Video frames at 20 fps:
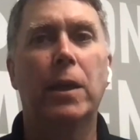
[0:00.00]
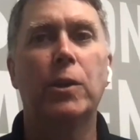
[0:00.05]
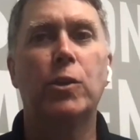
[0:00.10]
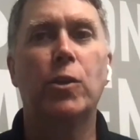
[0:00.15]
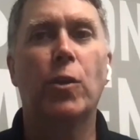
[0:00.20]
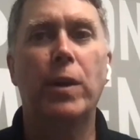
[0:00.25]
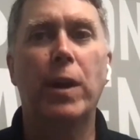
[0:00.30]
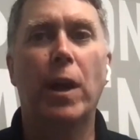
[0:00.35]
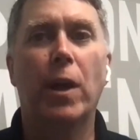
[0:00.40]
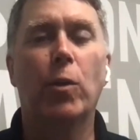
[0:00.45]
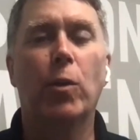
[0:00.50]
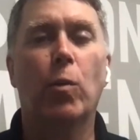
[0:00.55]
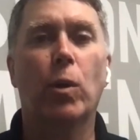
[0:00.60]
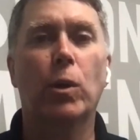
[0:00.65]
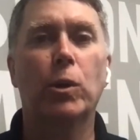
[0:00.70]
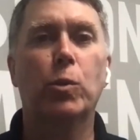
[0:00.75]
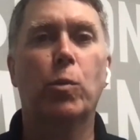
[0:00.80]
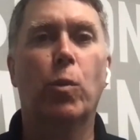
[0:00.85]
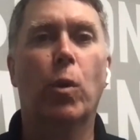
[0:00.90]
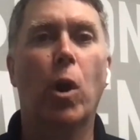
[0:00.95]
So in other
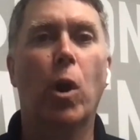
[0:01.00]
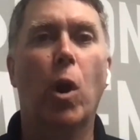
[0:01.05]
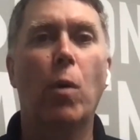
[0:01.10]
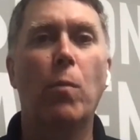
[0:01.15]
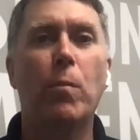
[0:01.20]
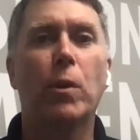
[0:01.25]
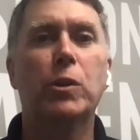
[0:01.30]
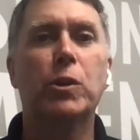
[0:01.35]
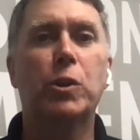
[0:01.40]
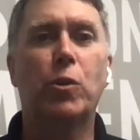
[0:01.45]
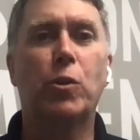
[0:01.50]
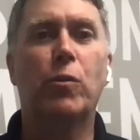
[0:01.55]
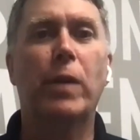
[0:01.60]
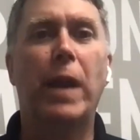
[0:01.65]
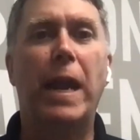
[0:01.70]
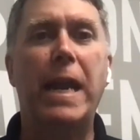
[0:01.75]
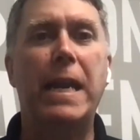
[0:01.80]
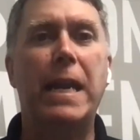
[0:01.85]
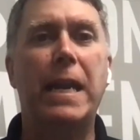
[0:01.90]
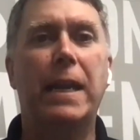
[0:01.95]
words, we're almost
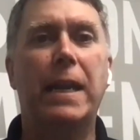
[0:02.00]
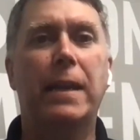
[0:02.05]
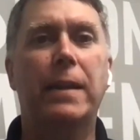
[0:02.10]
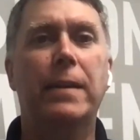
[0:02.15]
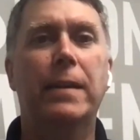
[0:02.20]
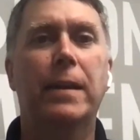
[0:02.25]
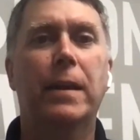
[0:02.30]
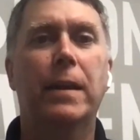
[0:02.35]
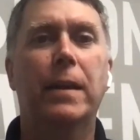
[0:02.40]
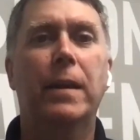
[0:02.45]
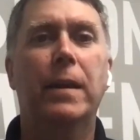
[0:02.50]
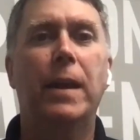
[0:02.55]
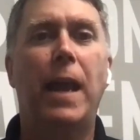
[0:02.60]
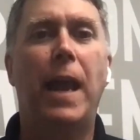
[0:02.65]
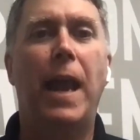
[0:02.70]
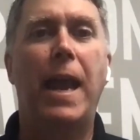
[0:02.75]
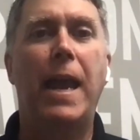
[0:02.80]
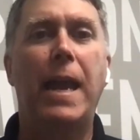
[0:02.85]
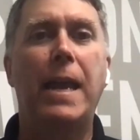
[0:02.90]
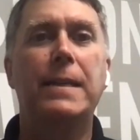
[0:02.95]
creating
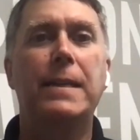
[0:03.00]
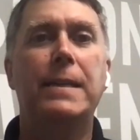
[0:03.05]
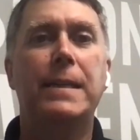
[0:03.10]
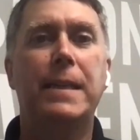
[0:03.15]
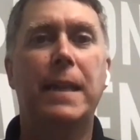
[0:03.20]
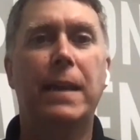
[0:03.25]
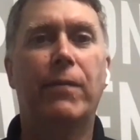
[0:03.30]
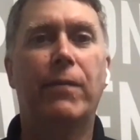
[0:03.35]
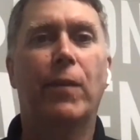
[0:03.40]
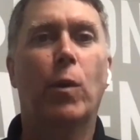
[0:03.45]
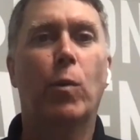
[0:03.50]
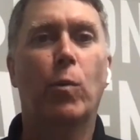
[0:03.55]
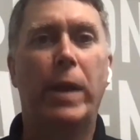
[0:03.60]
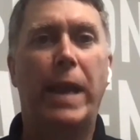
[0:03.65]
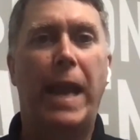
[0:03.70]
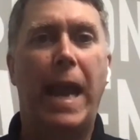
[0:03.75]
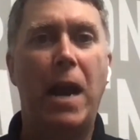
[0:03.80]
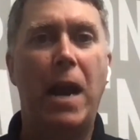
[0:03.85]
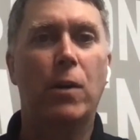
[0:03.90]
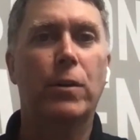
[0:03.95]
a different
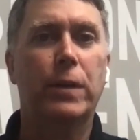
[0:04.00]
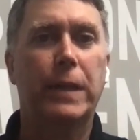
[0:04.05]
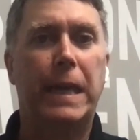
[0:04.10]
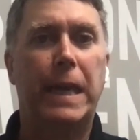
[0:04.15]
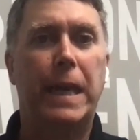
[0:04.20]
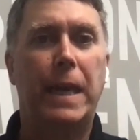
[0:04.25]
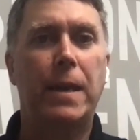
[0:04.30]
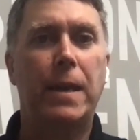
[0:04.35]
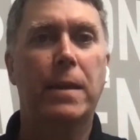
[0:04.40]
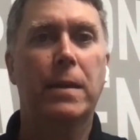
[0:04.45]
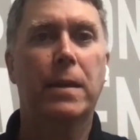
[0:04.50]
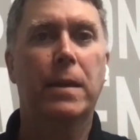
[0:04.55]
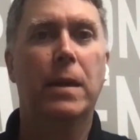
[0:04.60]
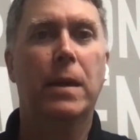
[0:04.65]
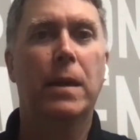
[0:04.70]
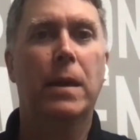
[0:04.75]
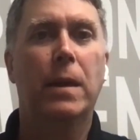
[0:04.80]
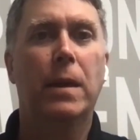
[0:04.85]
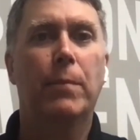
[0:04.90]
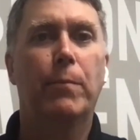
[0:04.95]
reality
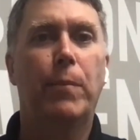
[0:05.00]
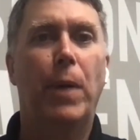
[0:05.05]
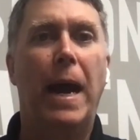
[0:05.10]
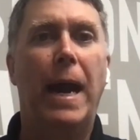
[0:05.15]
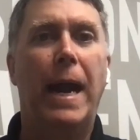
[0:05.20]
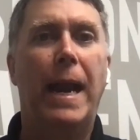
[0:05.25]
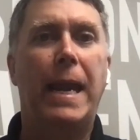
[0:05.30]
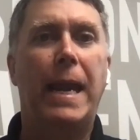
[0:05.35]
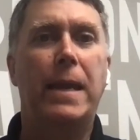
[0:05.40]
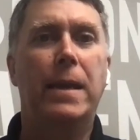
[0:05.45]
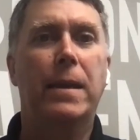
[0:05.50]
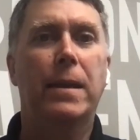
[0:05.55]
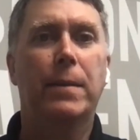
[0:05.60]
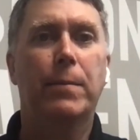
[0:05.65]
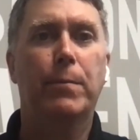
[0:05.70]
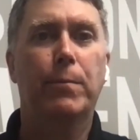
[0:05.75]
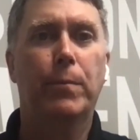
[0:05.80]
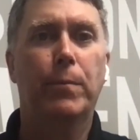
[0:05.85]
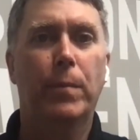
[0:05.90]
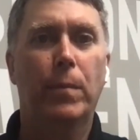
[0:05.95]
by
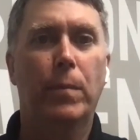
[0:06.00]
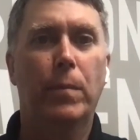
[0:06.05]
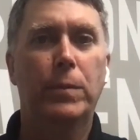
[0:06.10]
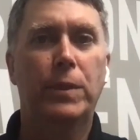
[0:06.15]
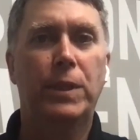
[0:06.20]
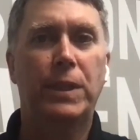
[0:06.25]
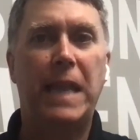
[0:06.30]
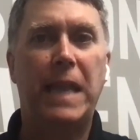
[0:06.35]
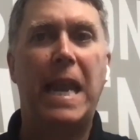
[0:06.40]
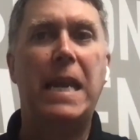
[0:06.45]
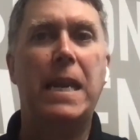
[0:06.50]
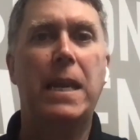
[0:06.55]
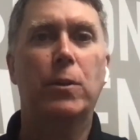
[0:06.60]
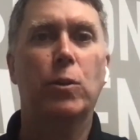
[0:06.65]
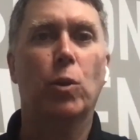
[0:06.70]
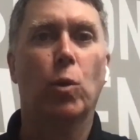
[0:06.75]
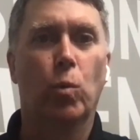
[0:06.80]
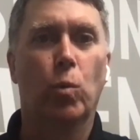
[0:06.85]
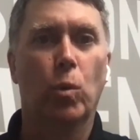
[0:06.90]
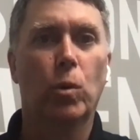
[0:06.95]

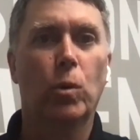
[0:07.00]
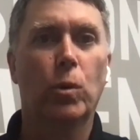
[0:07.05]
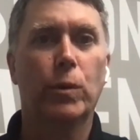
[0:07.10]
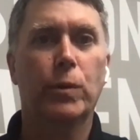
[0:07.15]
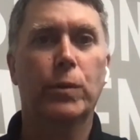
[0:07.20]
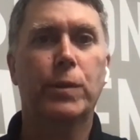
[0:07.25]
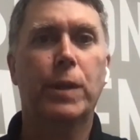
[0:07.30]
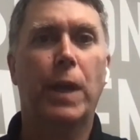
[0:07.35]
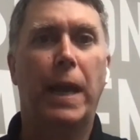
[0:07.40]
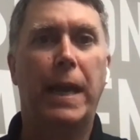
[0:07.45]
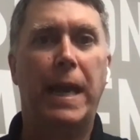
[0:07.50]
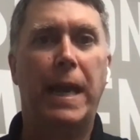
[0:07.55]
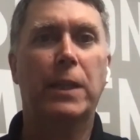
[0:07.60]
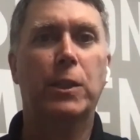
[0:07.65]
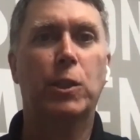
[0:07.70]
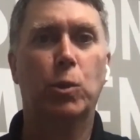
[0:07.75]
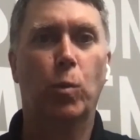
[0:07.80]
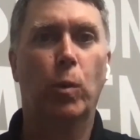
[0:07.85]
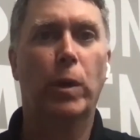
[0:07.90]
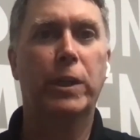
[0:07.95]
stating the rules
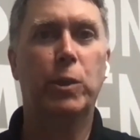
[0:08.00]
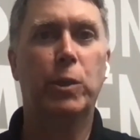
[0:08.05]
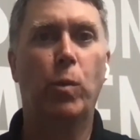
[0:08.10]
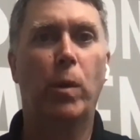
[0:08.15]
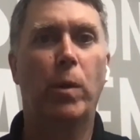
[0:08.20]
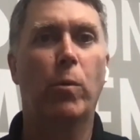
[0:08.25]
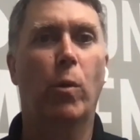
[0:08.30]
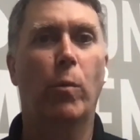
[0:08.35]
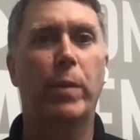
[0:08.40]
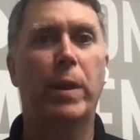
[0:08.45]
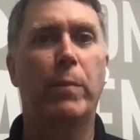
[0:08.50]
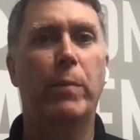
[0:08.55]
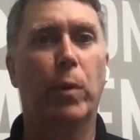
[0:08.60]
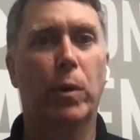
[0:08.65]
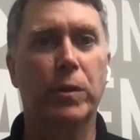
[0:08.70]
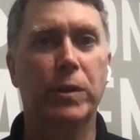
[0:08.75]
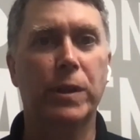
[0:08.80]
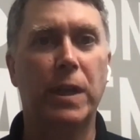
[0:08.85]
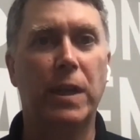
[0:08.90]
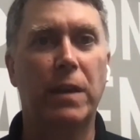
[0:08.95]
against which we will be
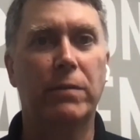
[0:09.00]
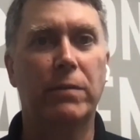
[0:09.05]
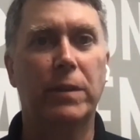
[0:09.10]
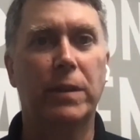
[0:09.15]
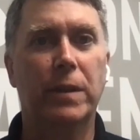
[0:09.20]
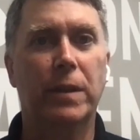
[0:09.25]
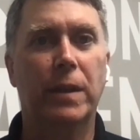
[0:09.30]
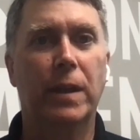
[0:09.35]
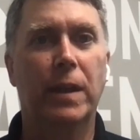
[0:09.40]
perceived.